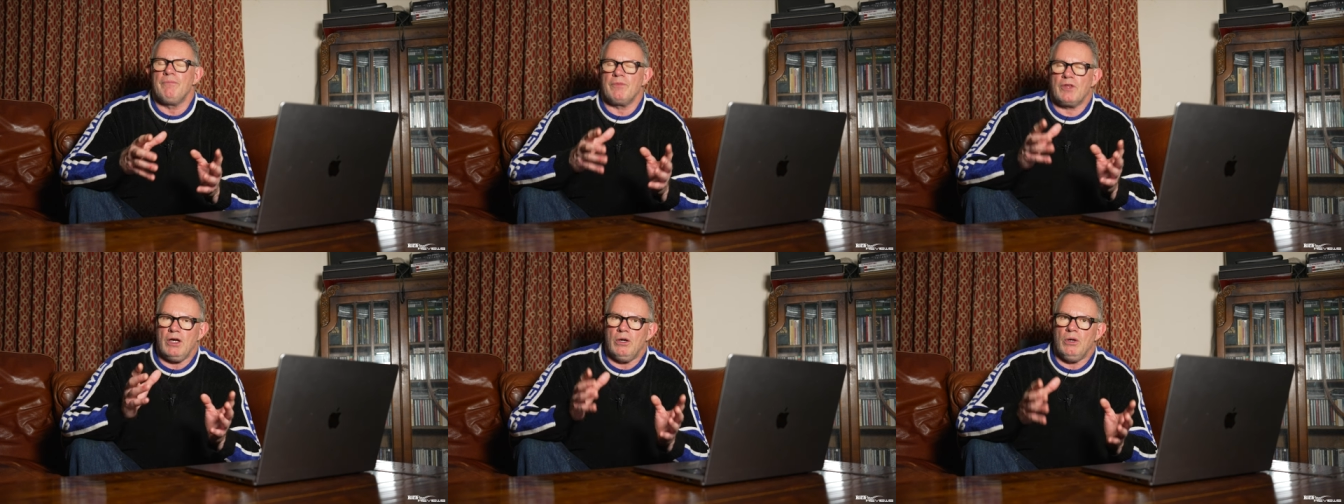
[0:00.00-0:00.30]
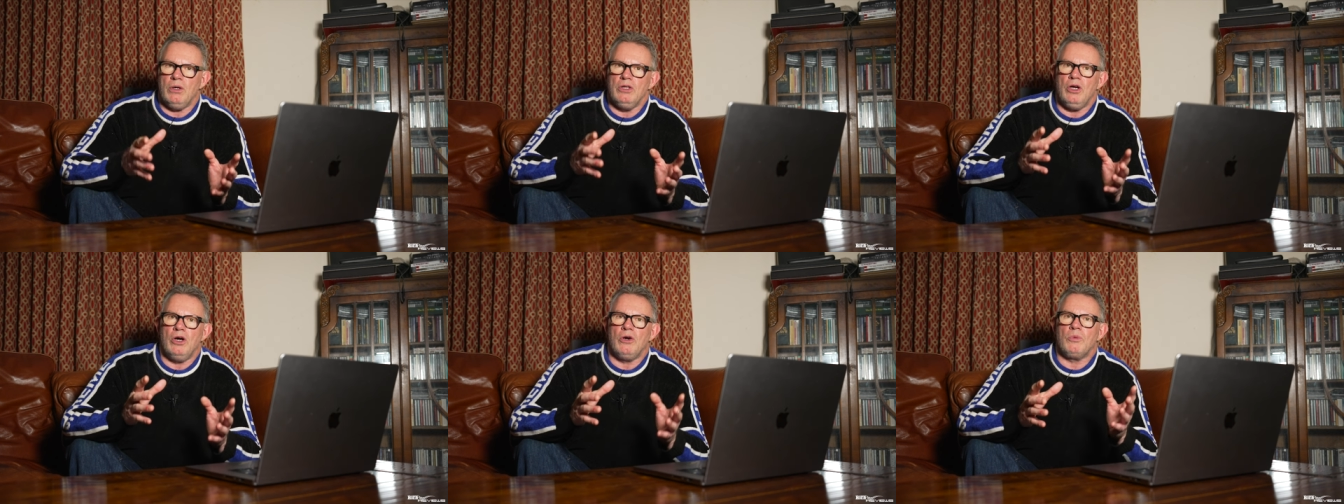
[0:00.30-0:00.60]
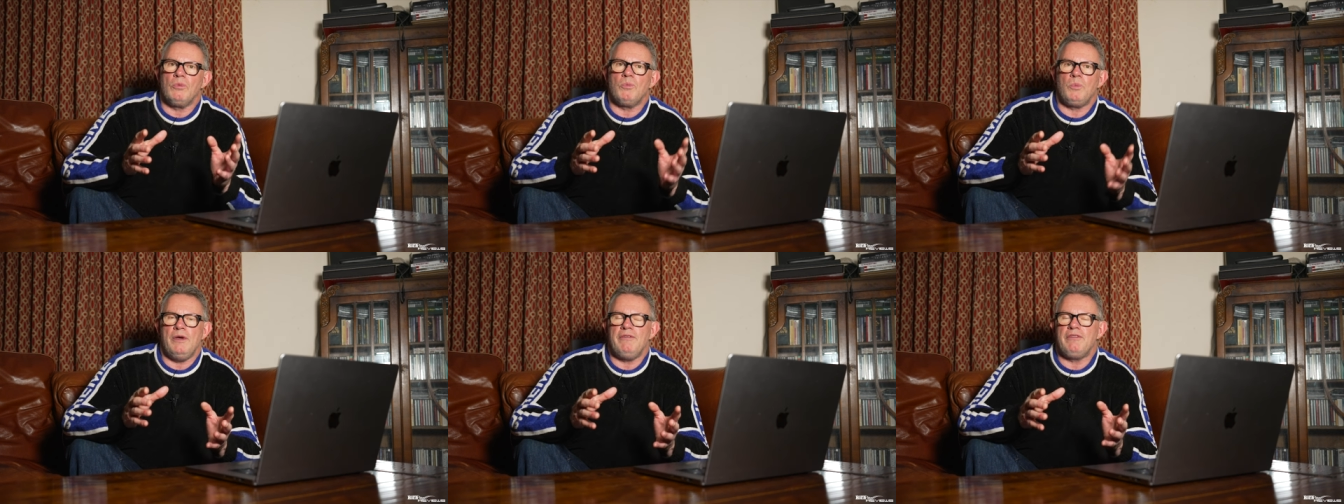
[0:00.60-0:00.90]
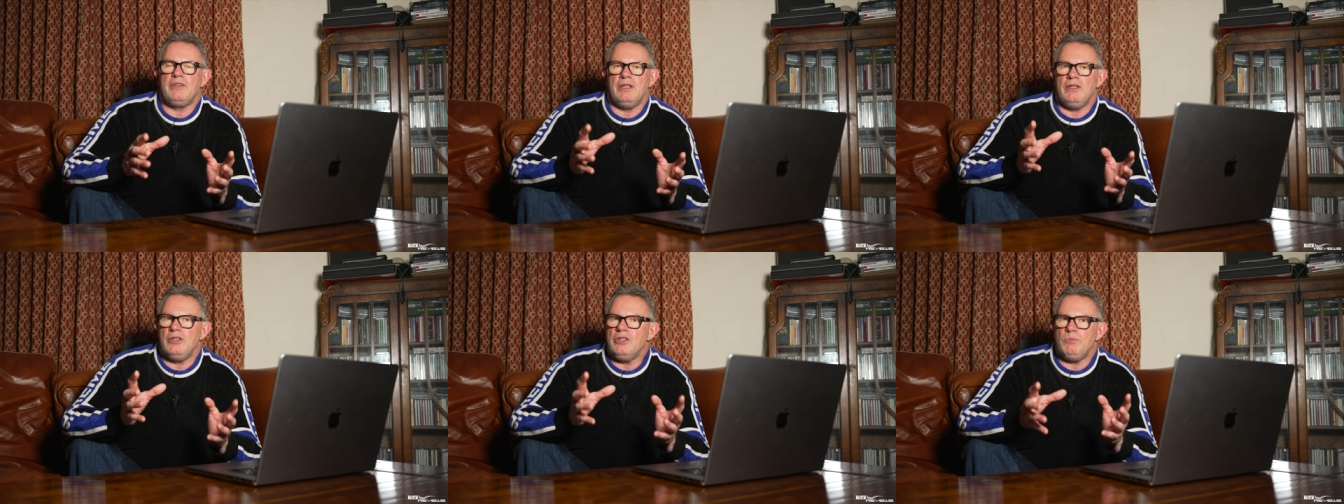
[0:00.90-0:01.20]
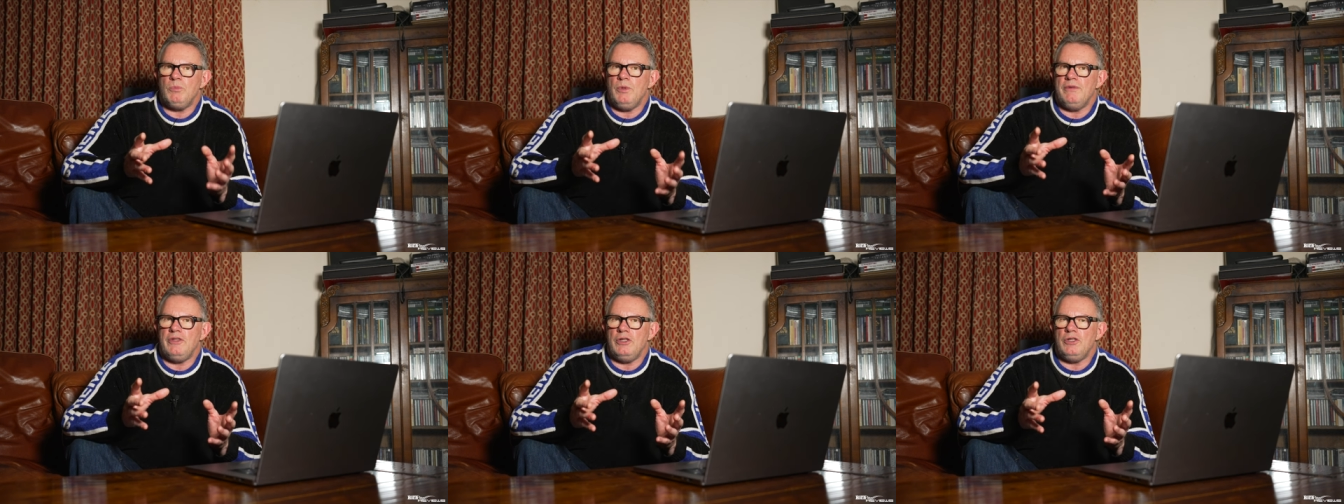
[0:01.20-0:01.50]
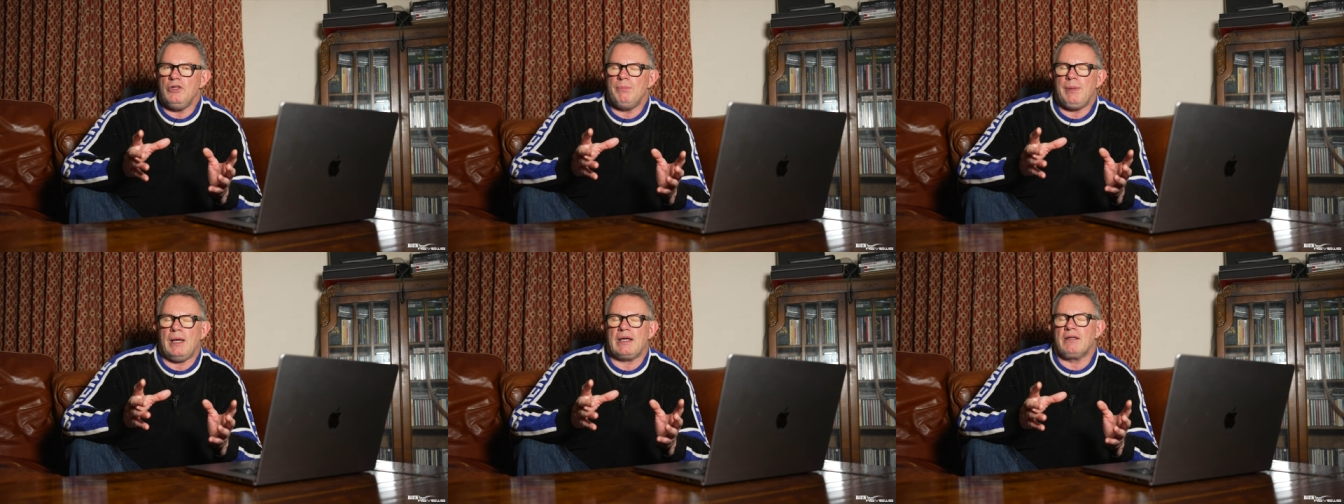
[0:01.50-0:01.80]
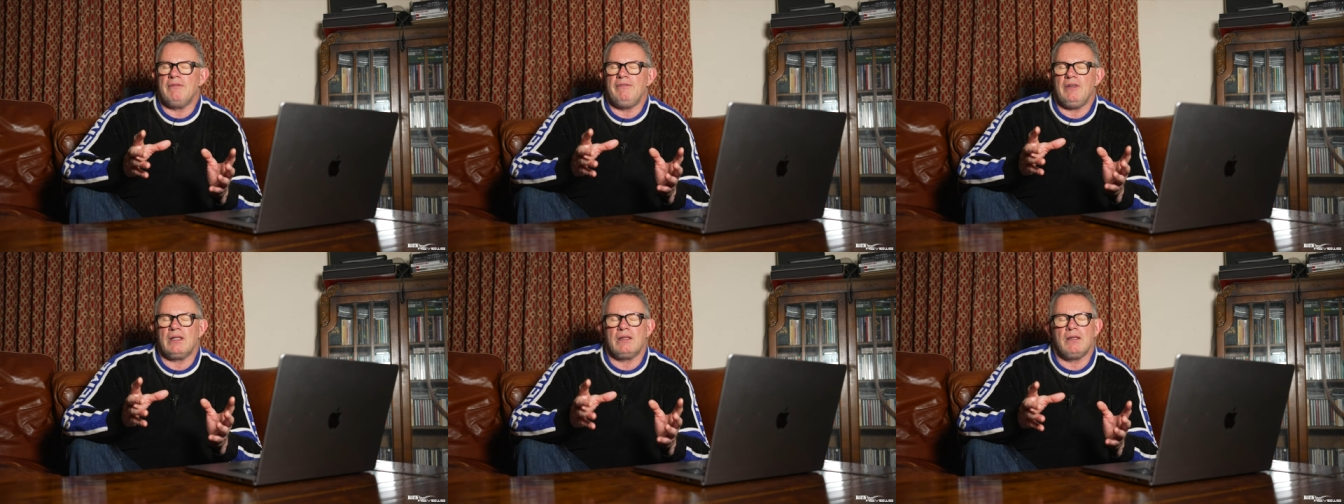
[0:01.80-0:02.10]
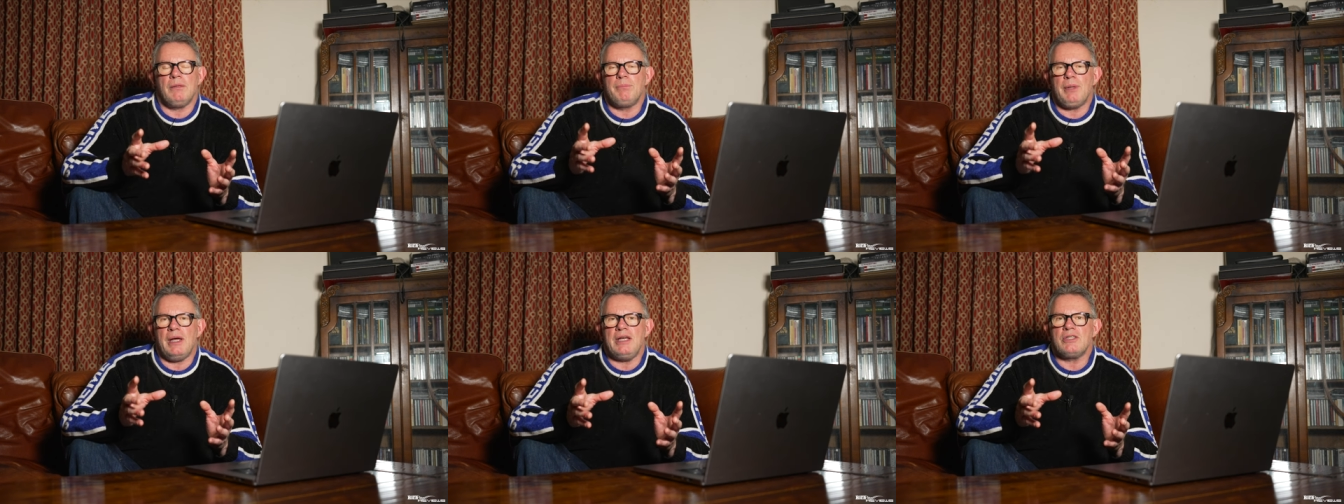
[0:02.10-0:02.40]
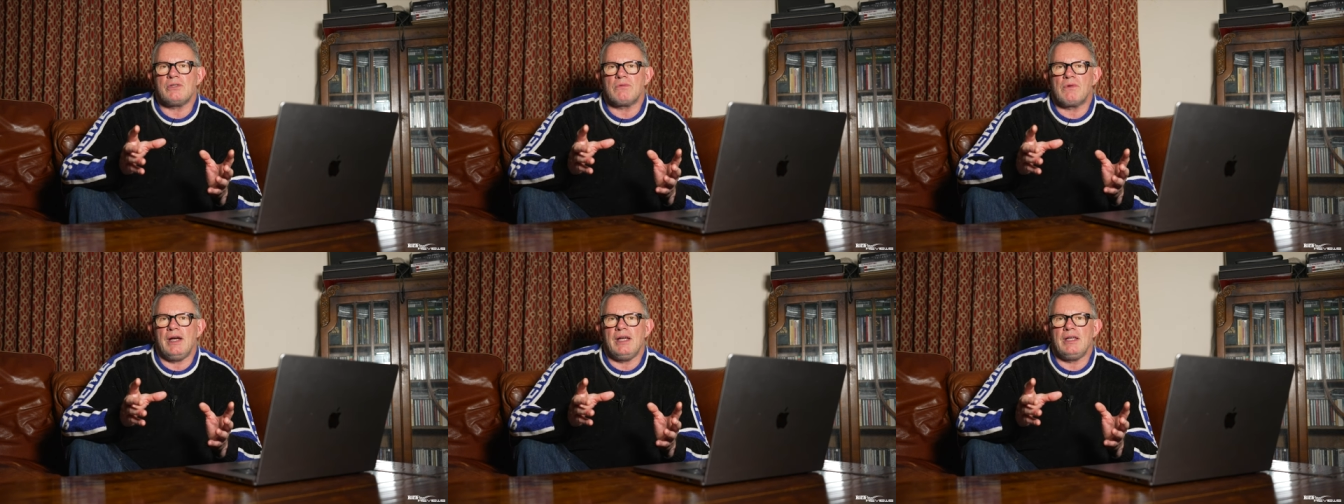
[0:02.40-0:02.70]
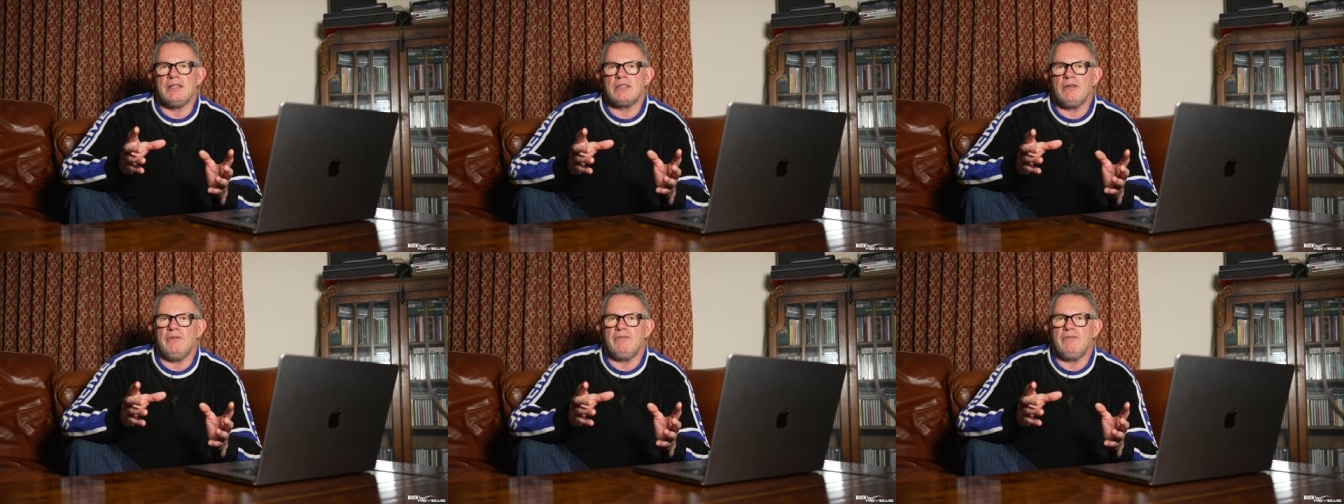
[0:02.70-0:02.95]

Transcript: go along with the with the new Bank of England base rates,